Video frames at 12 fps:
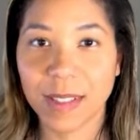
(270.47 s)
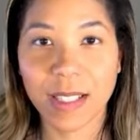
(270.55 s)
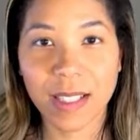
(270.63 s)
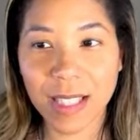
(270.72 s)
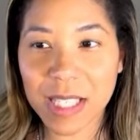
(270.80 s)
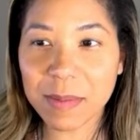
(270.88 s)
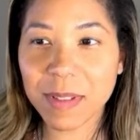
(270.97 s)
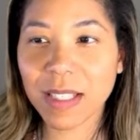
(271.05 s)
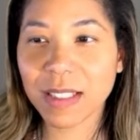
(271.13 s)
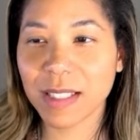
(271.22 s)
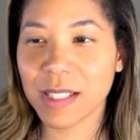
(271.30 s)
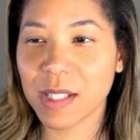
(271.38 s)
Last but
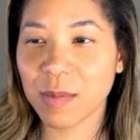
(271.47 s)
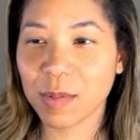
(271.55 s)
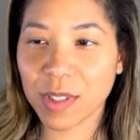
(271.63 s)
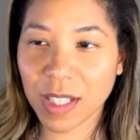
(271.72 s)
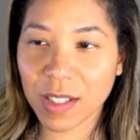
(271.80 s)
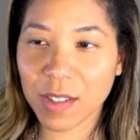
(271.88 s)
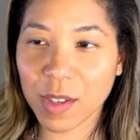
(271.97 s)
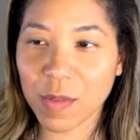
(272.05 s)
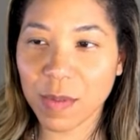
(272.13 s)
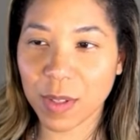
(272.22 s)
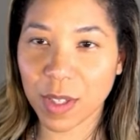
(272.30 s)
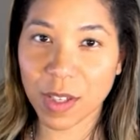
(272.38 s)
not least, we'll take a
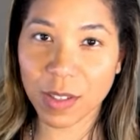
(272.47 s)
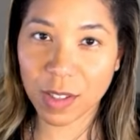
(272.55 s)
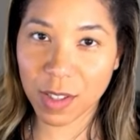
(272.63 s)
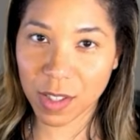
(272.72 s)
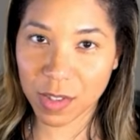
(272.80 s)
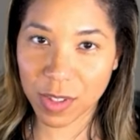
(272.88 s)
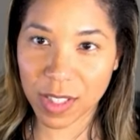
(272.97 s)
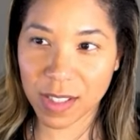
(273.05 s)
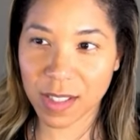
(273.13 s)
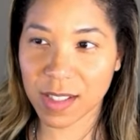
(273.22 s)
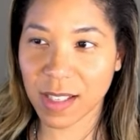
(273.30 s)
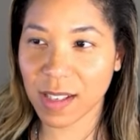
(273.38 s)
note from the color contrast
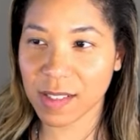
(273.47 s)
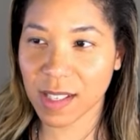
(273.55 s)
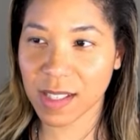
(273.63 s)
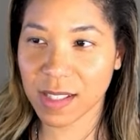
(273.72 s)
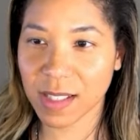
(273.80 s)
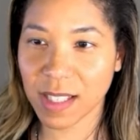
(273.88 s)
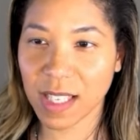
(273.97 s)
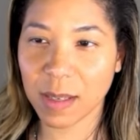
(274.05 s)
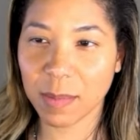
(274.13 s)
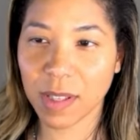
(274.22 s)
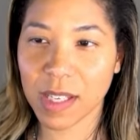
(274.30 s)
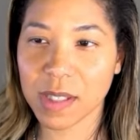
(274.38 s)
and styles lesson and
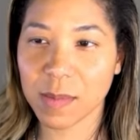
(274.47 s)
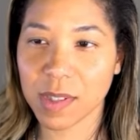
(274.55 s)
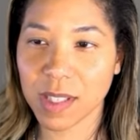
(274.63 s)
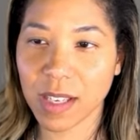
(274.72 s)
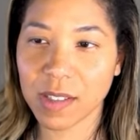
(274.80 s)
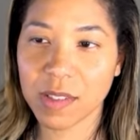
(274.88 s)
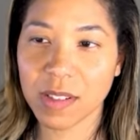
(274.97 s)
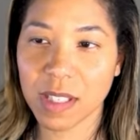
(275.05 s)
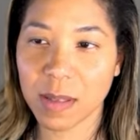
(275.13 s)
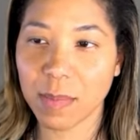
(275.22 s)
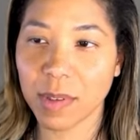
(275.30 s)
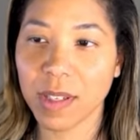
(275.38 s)
apply some styles to the
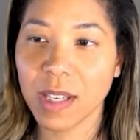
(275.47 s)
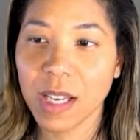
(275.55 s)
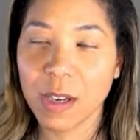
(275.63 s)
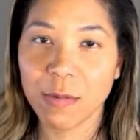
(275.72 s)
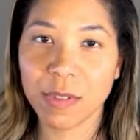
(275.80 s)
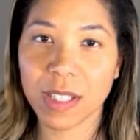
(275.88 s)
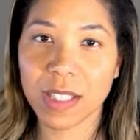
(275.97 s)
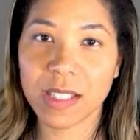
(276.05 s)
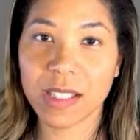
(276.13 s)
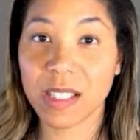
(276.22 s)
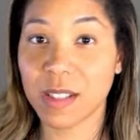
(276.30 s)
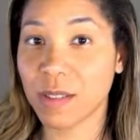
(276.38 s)
input when it
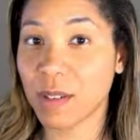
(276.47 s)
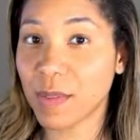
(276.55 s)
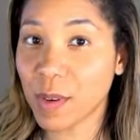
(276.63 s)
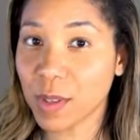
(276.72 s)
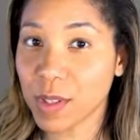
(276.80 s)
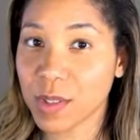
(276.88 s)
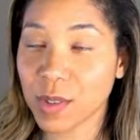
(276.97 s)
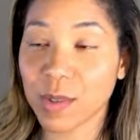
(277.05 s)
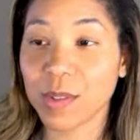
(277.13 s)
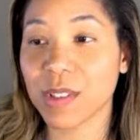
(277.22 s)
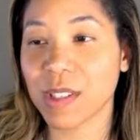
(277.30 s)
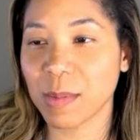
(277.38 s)
is in either a focused
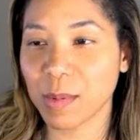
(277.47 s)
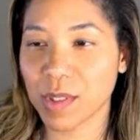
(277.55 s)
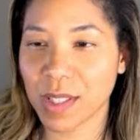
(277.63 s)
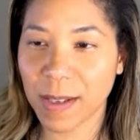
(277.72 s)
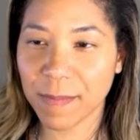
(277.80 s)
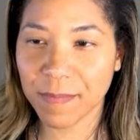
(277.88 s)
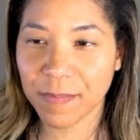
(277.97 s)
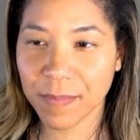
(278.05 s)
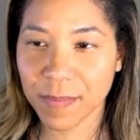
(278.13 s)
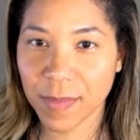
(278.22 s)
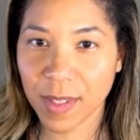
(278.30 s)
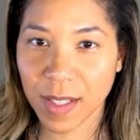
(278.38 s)
or disabled state.
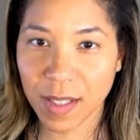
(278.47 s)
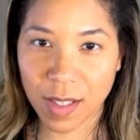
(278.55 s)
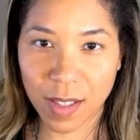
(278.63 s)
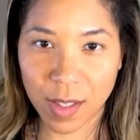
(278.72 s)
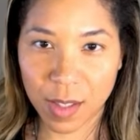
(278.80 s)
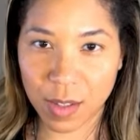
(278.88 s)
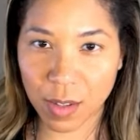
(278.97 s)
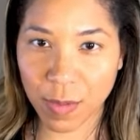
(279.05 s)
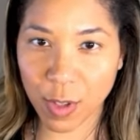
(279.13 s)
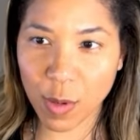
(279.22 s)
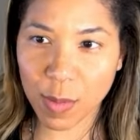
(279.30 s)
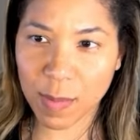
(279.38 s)
So if
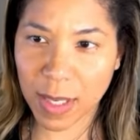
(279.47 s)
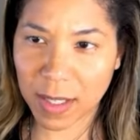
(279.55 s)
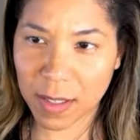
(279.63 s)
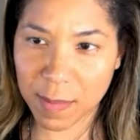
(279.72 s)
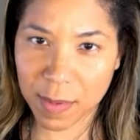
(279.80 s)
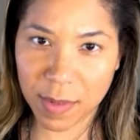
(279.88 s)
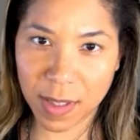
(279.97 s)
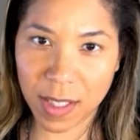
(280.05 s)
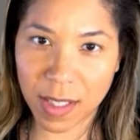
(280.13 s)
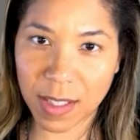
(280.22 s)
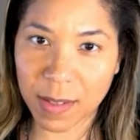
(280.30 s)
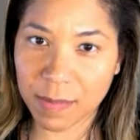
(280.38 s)
we open back up
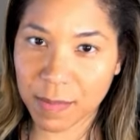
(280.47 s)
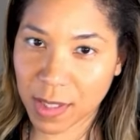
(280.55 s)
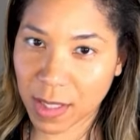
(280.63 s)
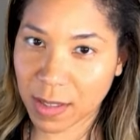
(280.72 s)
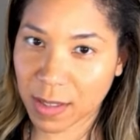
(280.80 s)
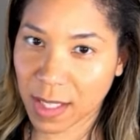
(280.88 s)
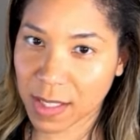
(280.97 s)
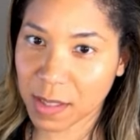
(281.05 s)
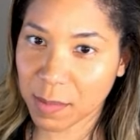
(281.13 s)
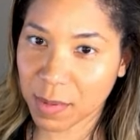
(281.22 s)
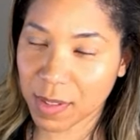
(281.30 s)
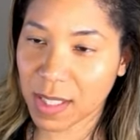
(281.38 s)

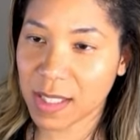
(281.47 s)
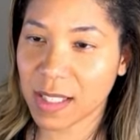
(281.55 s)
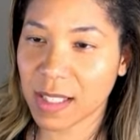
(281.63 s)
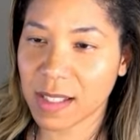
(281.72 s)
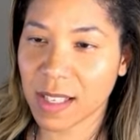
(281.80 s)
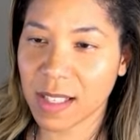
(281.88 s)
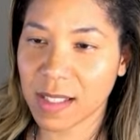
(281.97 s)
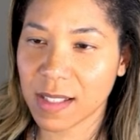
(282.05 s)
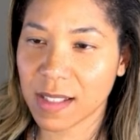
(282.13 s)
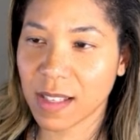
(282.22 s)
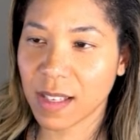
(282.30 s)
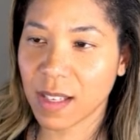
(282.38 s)

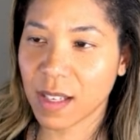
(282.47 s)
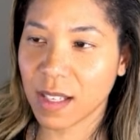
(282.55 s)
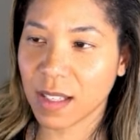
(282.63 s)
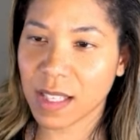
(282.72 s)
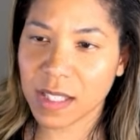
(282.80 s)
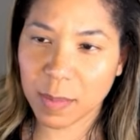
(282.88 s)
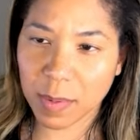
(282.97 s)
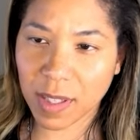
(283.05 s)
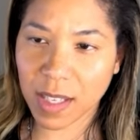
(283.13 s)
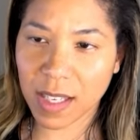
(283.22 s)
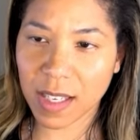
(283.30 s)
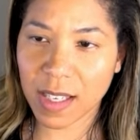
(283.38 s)
textinput.css, let's
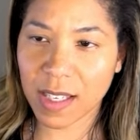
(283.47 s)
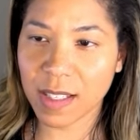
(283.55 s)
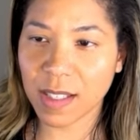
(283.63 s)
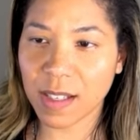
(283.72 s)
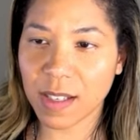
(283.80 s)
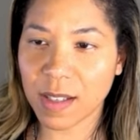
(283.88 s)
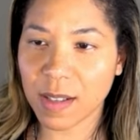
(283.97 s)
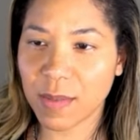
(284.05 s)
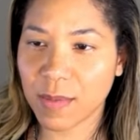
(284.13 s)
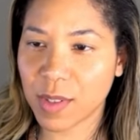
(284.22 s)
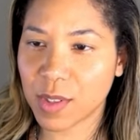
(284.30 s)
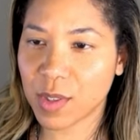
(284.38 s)
apply
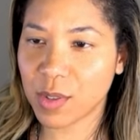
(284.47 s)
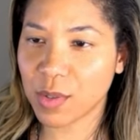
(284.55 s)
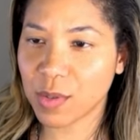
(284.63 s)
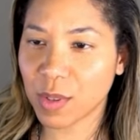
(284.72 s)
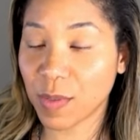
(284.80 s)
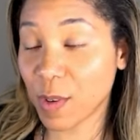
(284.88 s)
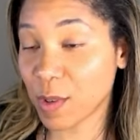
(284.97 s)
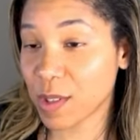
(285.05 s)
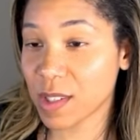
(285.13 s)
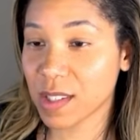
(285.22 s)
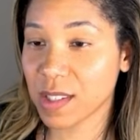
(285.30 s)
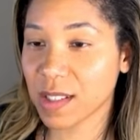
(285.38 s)
the
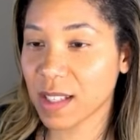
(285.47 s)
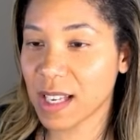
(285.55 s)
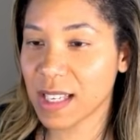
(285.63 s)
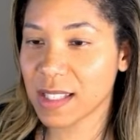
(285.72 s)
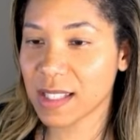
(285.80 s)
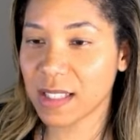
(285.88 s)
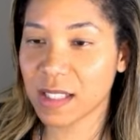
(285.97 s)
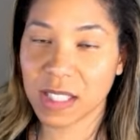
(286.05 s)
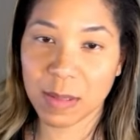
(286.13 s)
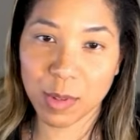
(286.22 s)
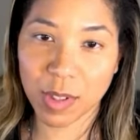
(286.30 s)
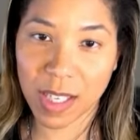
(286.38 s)
focus class and
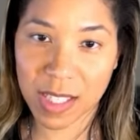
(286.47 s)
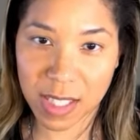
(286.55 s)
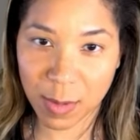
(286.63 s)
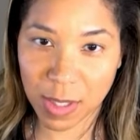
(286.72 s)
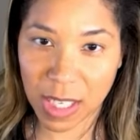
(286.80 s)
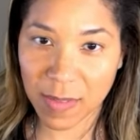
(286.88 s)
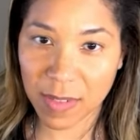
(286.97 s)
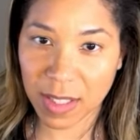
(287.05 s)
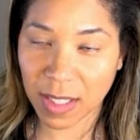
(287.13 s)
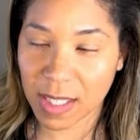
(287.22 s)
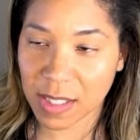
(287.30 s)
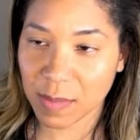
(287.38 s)
disable class that we have in the
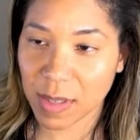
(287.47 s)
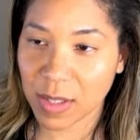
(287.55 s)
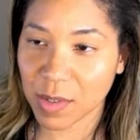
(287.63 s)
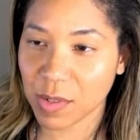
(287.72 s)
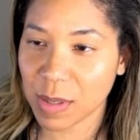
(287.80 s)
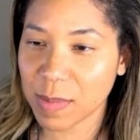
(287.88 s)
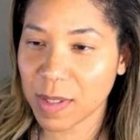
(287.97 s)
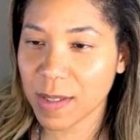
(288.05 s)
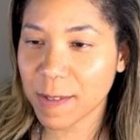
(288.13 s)
lesson manuscript.